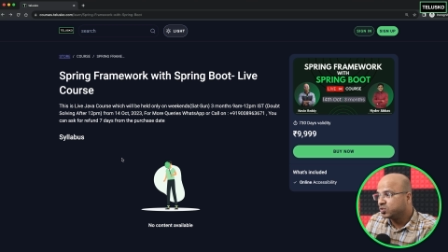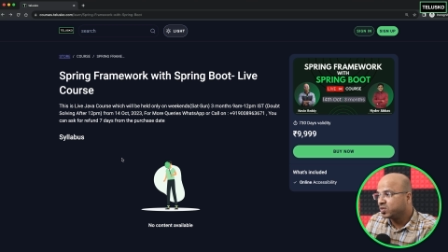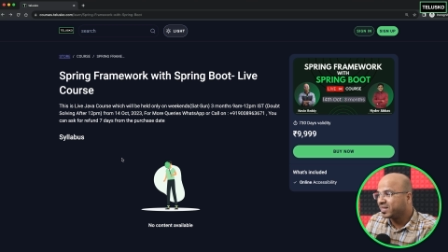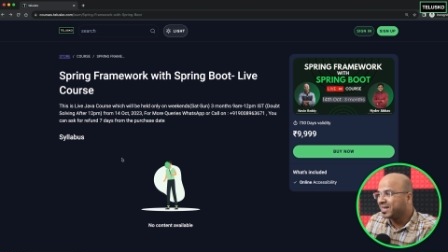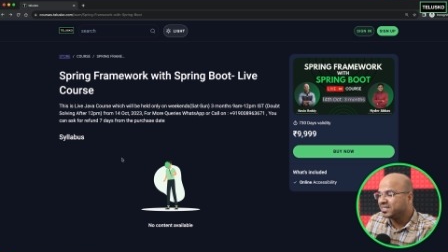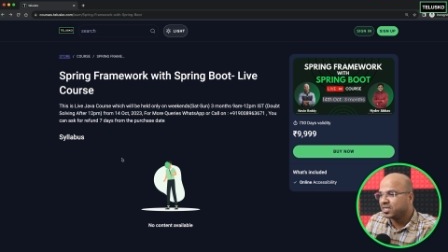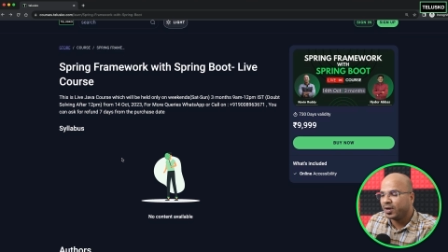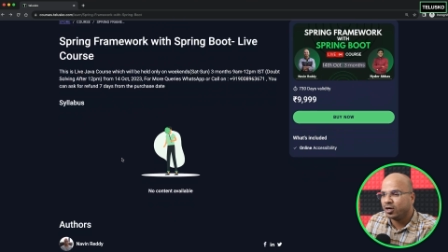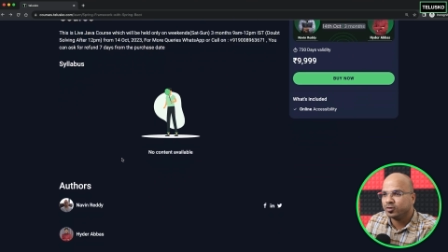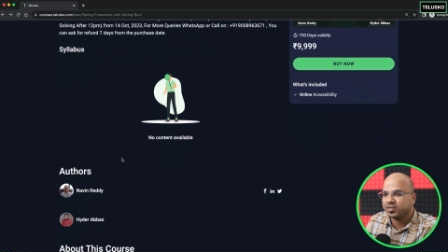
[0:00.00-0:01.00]
So yeah, that's
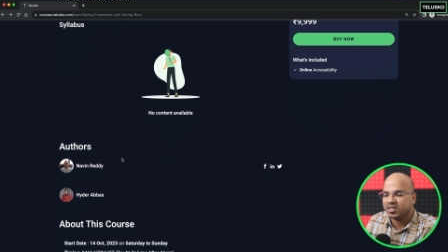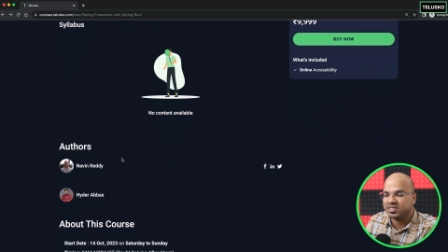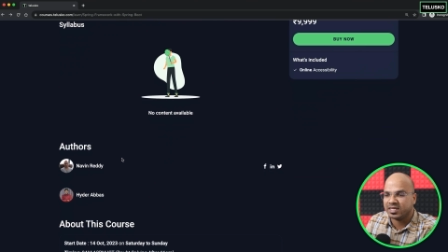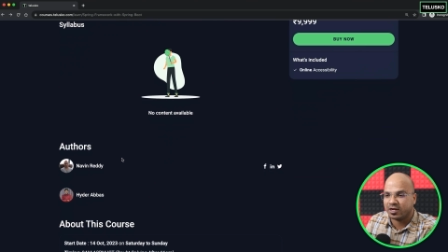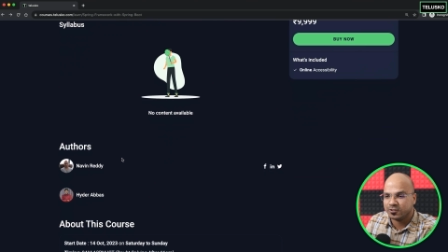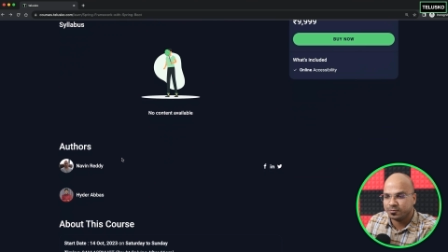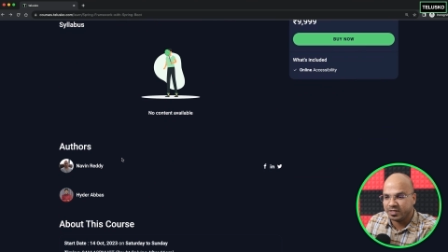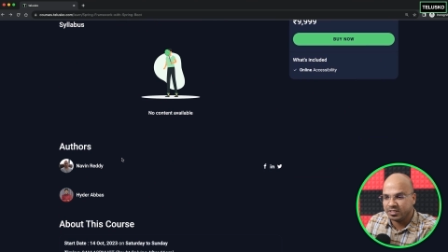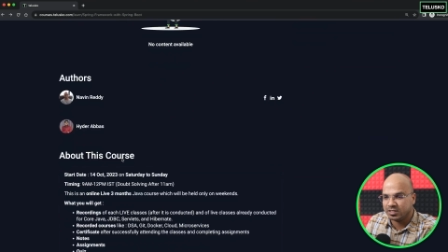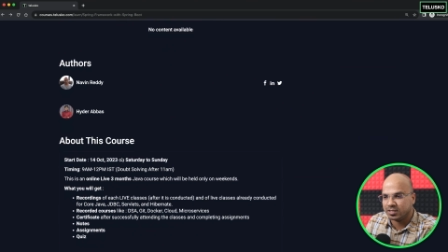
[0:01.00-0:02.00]
about this
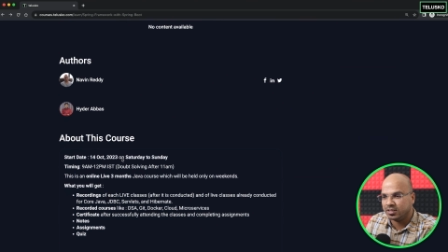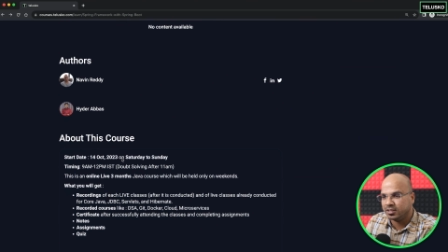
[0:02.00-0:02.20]
announcement.